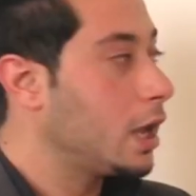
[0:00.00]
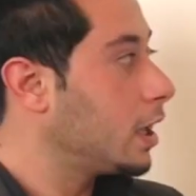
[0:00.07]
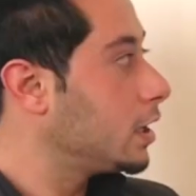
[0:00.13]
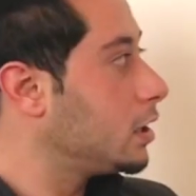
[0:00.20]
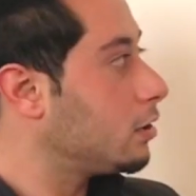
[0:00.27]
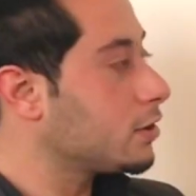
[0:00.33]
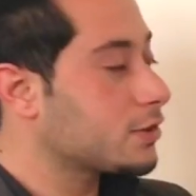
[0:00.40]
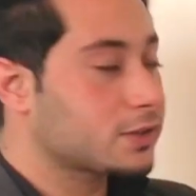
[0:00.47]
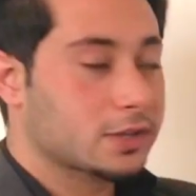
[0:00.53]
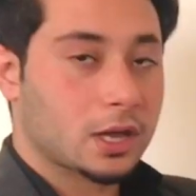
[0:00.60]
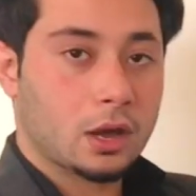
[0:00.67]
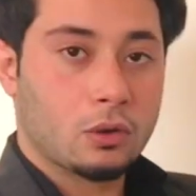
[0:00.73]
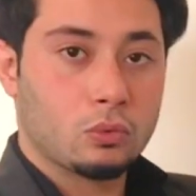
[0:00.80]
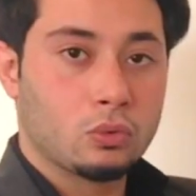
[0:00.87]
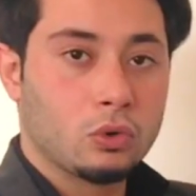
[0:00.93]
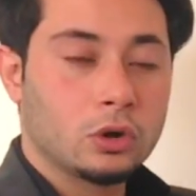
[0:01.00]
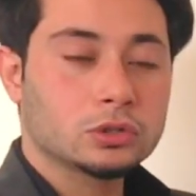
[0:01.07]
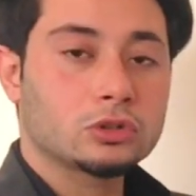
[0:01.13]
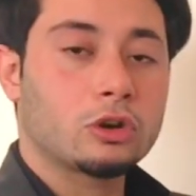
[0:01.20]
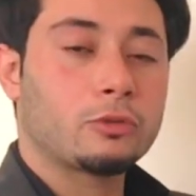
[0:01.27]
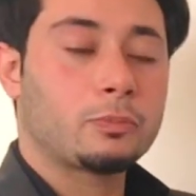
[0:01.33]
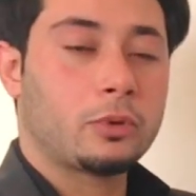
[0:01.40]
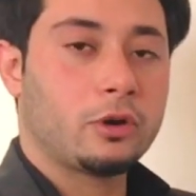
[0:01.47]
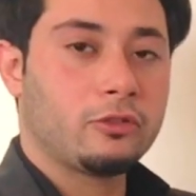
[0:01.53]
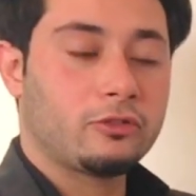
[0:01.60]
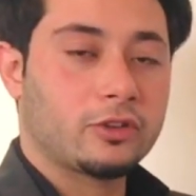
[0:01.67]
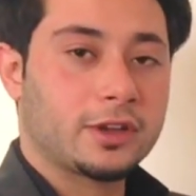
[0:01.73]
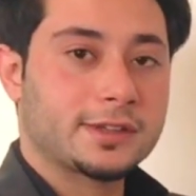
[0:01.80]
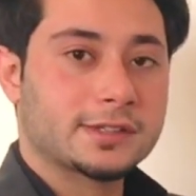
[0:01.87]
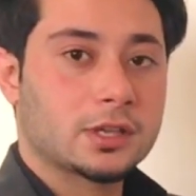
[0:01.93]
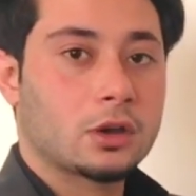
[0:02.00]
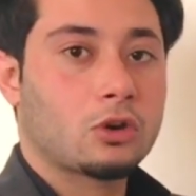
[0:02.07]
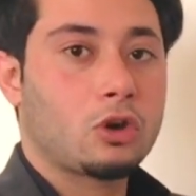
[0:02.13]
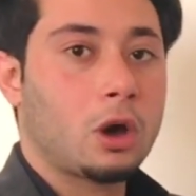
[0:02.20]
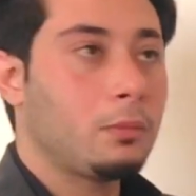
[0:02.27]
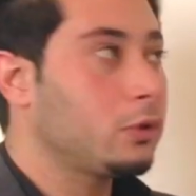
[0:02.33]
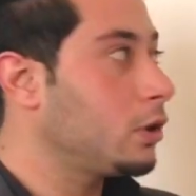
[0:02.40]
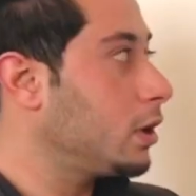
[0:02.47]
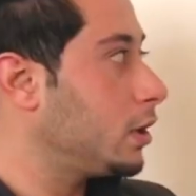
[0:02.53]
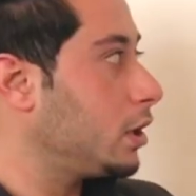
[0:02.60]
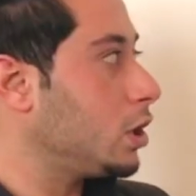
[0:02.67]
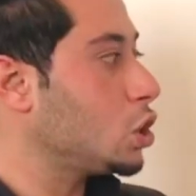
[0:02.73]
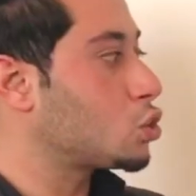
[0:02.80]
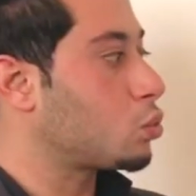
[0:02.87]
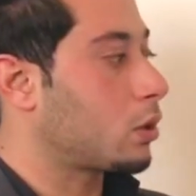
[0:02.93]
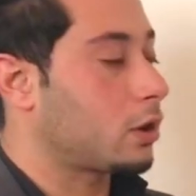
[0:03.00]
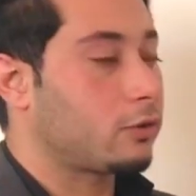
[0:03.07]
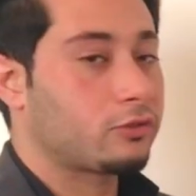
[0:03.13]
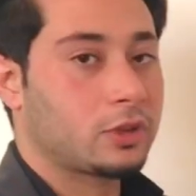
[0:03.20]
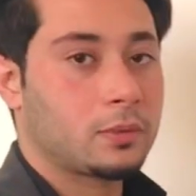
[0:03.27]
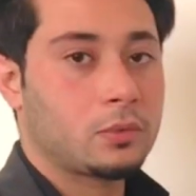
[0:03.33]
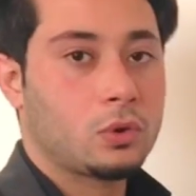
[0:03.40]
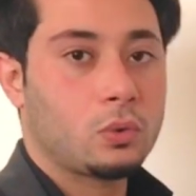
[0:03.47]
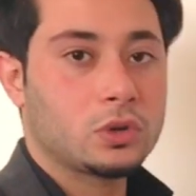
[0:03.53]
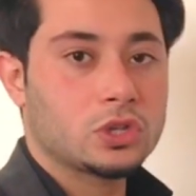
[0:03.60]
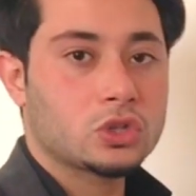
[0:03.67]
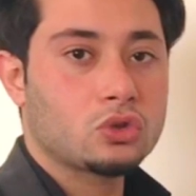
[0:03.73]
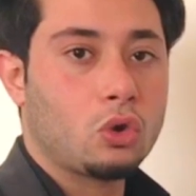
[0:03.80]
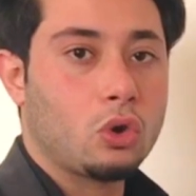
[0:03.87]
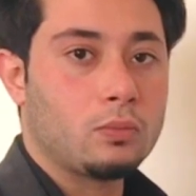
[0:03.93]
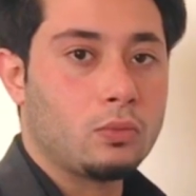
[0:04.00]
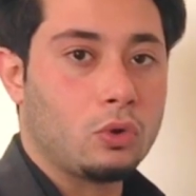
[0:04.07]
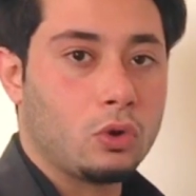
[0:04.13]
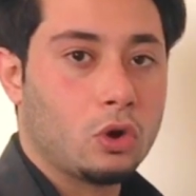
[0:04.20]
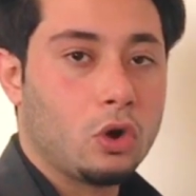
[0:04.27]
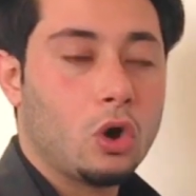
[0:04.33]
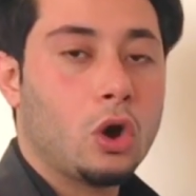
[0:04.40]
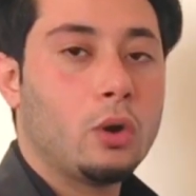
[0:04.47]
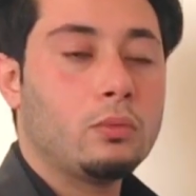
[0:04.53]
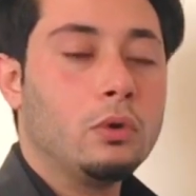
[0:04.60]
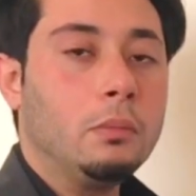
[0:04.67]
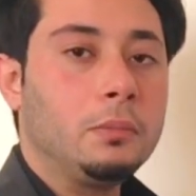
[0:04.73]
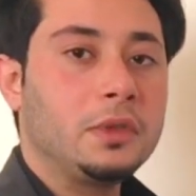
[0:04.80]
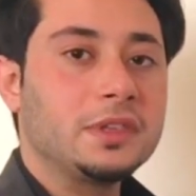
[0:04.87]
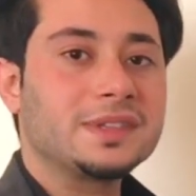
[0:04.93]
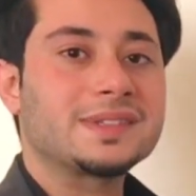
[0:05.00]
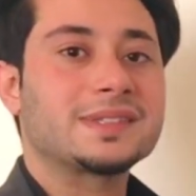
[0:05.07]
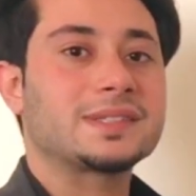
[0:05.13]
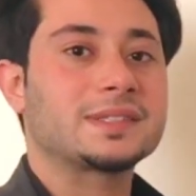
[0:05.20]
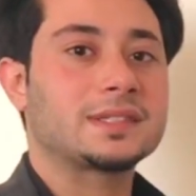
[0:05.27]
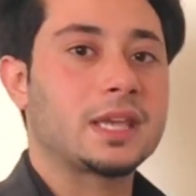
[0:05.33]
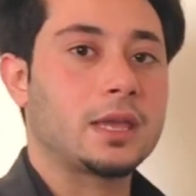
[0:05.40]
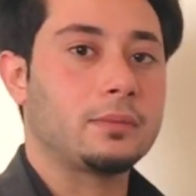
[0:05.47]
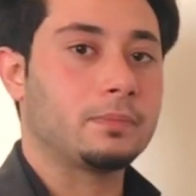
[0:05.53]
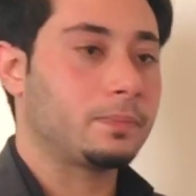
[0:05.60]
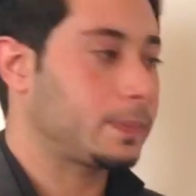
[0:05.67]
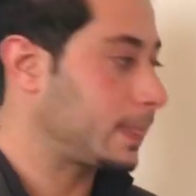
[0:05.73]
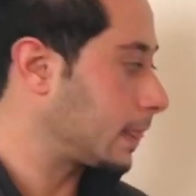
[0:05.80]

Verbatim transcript: There is a word or prefix common in each one of them, which is homo. Homo means same.